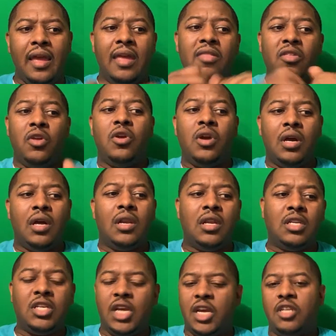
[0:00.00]
either you're gonna
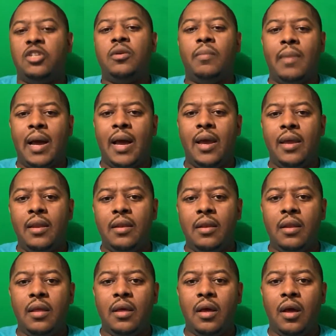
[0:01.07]
change your mind,
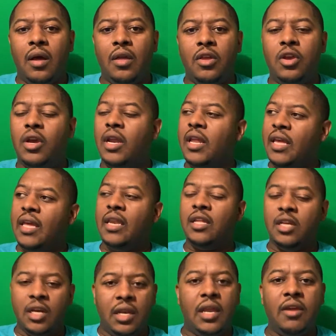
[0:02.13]
you're gonna get
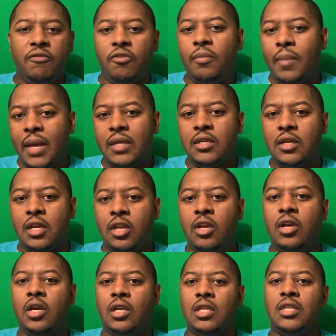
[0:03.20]
good information, and you're
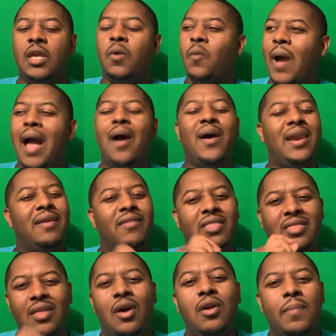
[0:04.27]
gonna say, wow, I never
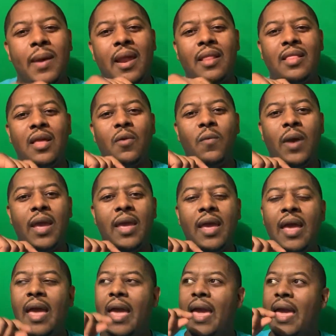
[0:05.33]
thought about it that way,
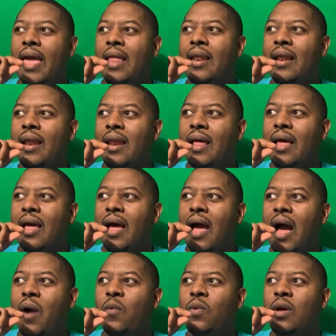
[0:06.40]
and
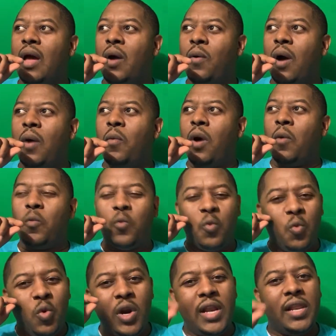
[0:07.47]
I
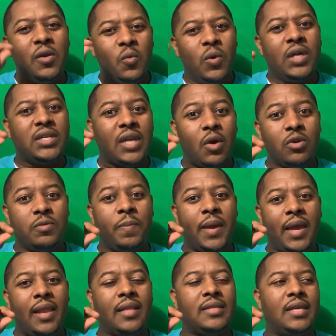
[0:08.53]
really wish I was
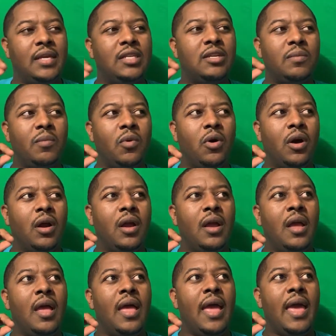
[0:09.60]
paying attention more,
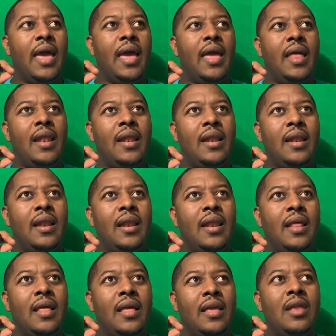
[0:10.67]
and
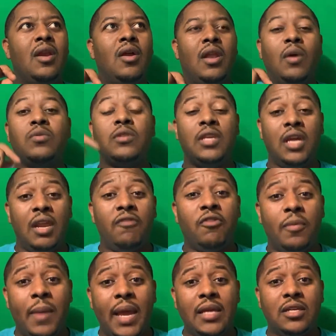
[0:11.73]
you know, that was good
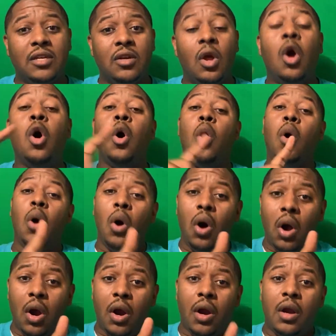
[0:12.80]
information.
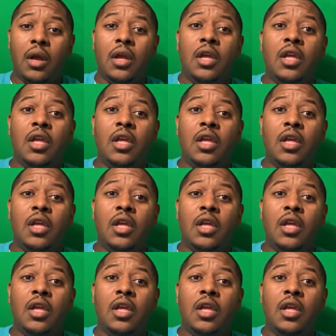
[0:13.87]
Or